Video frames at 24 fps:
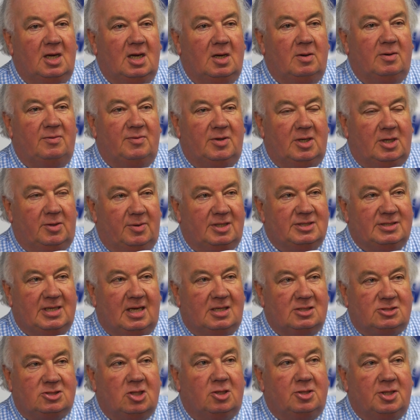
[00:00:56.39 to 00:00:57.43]
we've increased
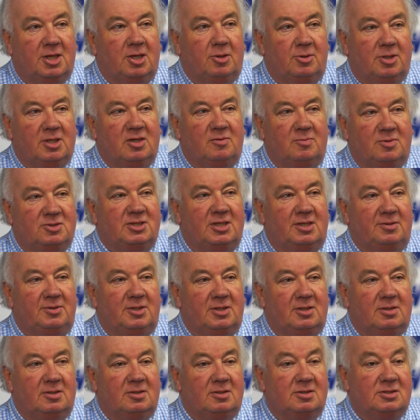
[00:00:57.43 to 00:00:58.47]
our stock holding of
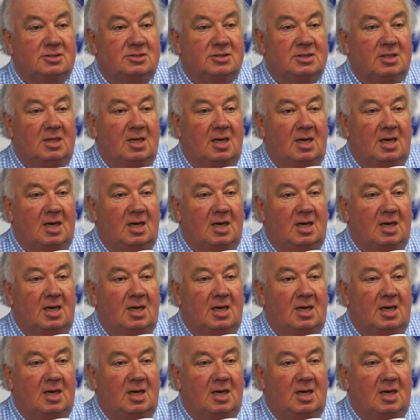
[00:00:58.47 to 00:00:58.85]
materials,